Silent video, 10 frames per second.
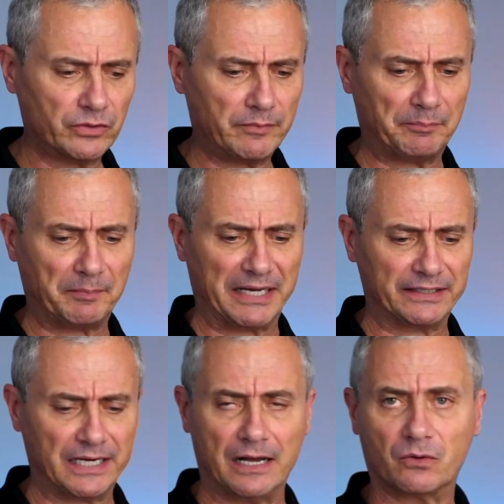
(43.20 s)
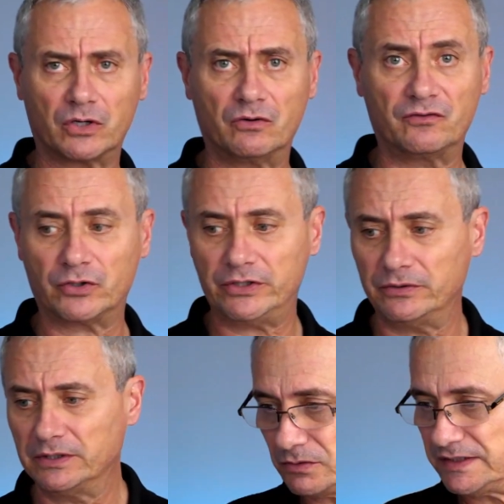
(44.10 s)
Wrote them up about an hour ago for
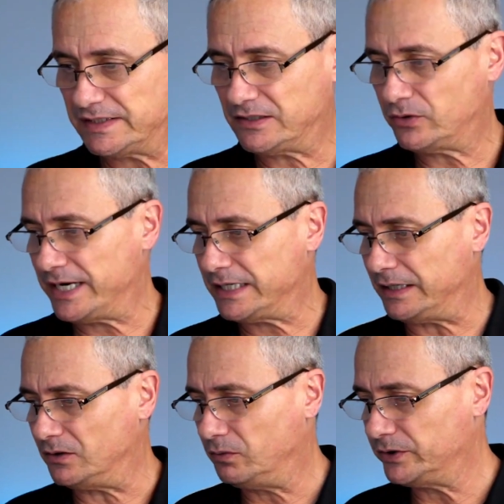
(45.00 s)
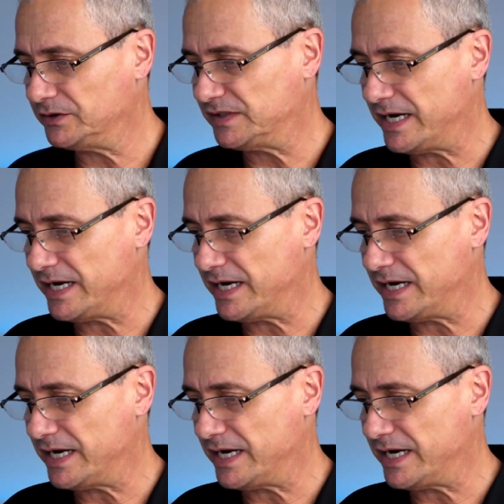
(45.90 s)
you. So let's get cranking. What do you